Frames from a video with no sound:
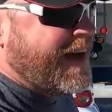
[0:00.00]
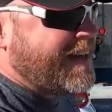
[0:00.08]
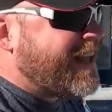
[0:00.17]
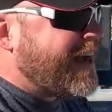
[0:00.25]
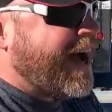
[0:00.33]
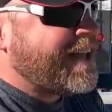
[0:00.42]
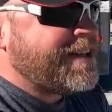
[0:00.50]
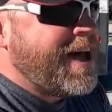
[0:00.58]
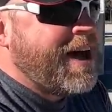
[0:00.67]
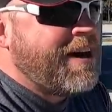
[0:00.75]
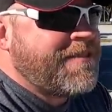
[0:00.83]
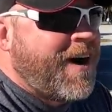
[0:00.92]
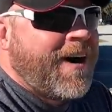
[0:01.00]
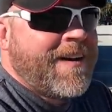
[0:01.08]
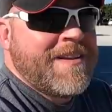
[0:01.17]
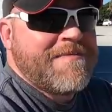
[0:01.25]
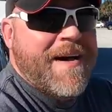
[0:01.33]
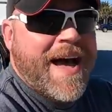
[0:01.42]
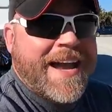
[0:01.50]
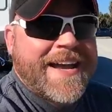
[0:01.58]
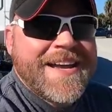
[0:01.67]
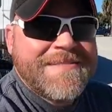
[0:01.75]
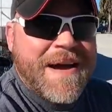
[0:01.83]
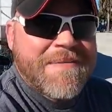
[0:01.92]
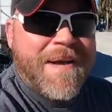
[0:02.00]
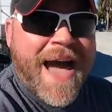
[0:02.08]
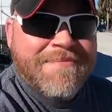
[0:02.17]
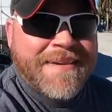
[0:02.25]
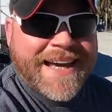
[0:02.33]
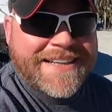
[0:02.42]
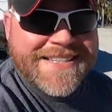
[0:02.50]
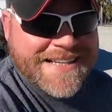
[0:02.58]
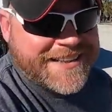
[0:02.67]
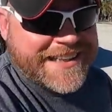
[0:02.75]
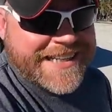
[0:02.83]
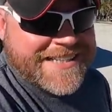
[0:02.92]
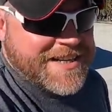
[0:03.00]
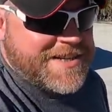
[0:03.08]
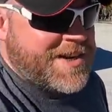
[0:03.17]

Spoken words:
but like I love all of my Batman series